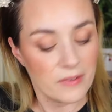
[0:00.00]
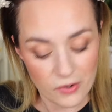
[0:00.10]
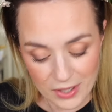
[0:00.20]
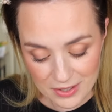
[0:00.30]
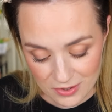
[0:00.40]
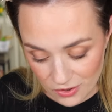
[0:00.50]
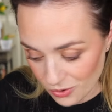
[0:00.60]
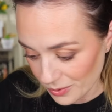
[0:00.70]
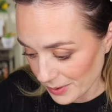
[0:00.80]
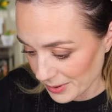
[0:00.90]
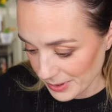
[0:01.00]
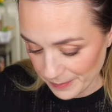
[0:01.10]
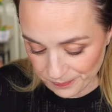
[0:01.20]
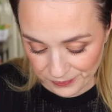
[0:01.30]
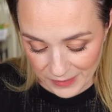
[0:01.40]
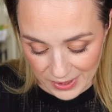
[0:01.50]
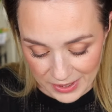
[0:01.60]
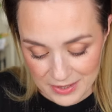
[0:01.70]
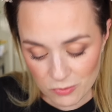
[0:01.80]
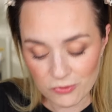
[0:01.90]
Okay, so
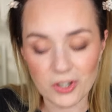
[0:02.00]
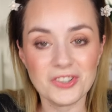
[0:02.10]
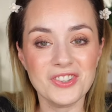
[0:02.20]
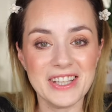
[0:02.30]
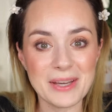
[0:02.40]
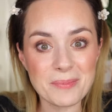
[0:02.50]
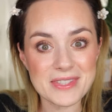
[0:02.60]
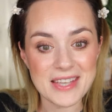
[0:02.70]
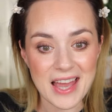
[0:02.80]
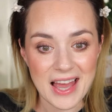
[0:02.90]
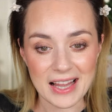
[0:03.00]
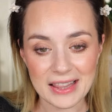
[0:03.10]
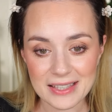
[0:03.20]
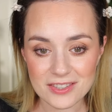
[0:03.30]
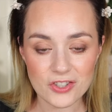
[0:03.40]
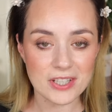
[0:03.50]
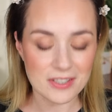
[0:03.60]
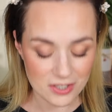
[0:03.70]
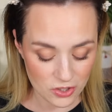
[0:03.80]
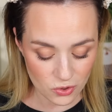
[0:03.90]
let's move on to lips. Let's try
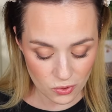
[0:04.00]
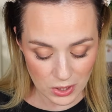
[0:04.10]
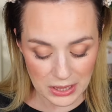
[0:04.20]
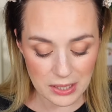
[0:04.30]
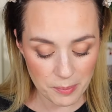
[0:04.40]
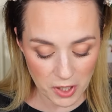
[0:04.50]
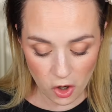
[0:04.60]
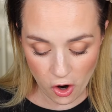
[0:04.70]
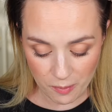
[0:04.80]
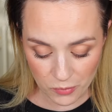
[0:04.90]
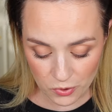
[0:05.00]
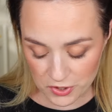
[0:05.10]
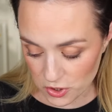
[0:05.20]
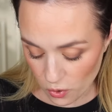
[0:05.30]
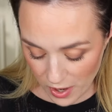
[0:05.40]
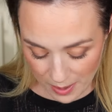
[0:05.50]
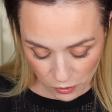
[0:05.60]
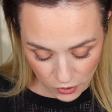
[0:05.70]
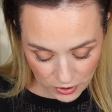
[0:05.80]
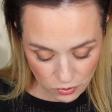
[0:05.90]
this new lip combo. So I'm
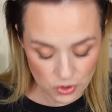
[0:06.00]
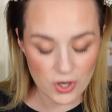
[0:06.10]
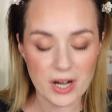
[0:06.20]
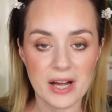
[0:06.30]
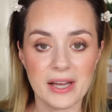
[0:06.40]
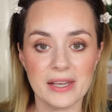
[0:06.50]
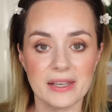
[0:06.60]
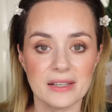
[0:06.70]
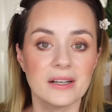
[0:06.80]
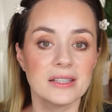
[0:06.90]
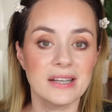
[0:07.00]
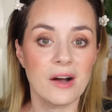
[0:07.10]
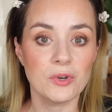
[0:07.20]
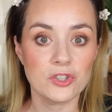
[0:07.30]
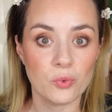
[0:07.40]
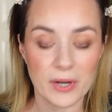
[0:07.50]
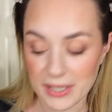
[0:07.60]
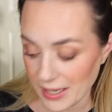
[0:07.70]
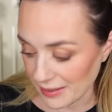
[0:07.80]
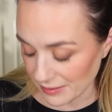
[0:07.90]
going to try a Tower
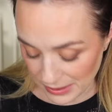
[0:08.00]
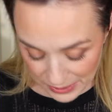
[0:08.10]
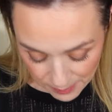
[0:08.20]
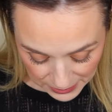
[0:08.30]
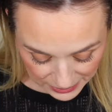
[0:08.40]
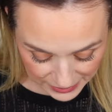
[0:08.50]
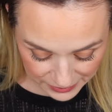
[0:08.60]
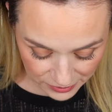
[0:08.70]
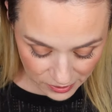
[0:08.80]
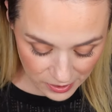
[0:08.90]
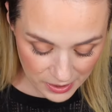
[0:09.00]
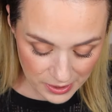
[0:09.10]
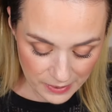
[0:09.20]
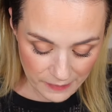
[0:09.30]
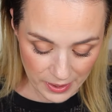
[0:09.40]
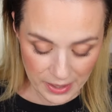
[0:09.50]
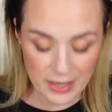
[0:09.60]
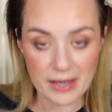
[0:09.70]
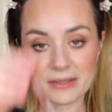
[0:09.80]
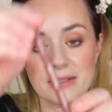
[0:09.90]
28 lip liner
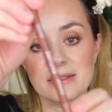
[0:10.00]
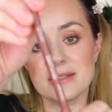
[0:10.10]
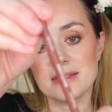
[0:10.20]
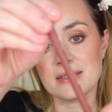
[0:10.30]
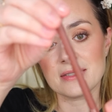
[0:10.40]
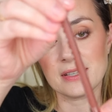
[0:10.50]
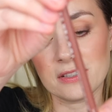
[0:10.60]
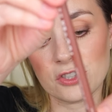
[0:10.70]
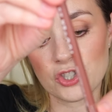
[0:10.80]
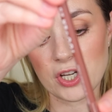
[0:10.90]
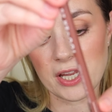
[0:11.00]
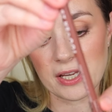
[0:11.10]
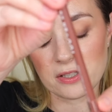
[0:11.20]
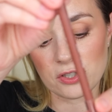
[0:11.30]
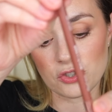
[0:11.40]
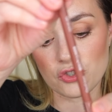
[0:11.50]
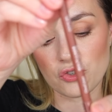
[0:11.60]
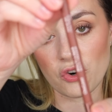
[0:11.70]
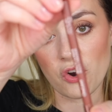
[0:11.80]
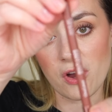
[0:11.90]
and this is in the shade
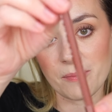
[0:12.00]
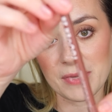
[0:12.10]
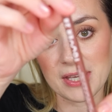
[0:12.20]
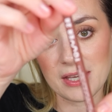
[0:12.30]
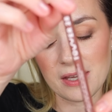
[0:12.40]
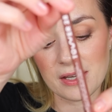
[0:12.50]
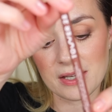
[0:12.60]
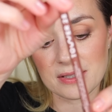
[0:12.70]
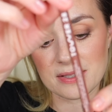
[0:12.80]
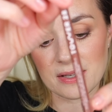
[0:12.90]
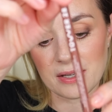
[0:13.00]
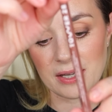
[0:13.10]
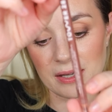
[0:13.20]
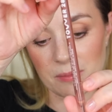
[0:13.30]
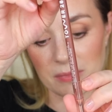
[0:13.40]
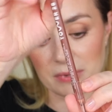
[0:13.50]
Draw Me. It's a